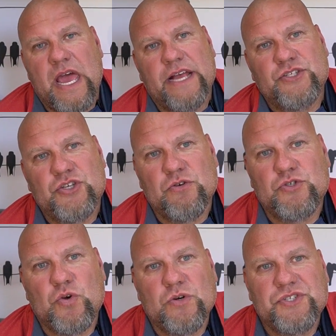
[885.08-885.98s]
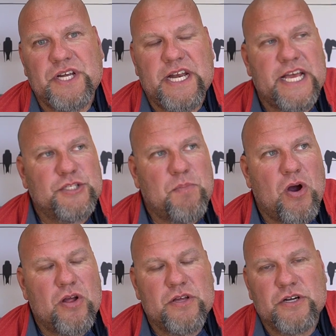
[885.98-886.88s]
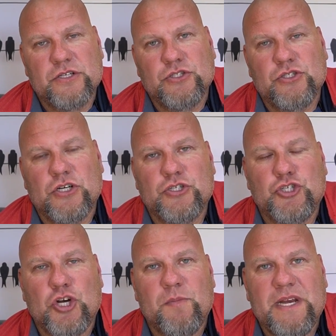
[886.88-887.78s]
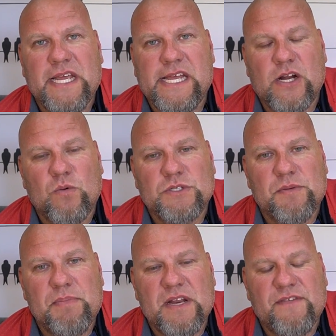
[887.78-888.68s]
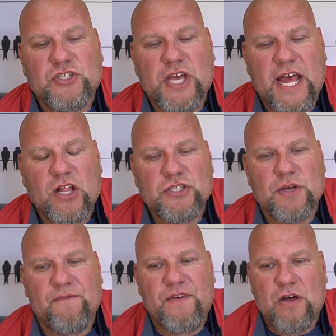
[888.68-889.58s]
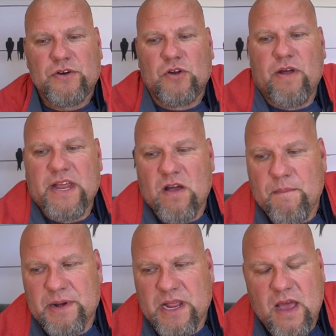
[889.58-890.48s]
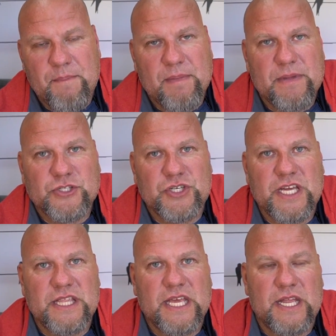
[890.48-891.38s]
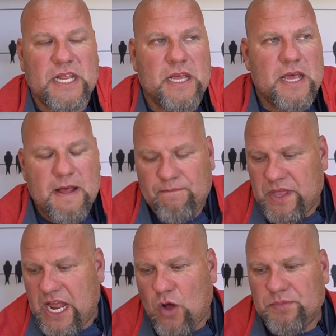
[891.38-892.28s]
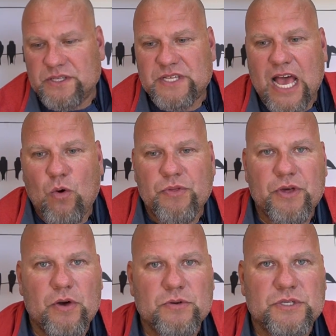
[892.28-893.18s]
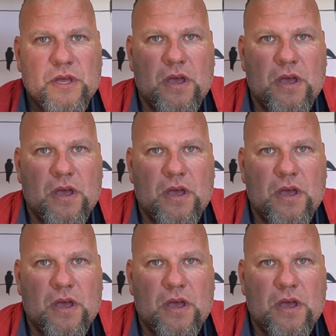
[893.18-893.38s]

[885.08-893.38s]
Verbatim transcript: And so sourcing an Espar, their, their German heater, was a bit of a challenge. I've found a great company up in Michigan that, that helped us out with those.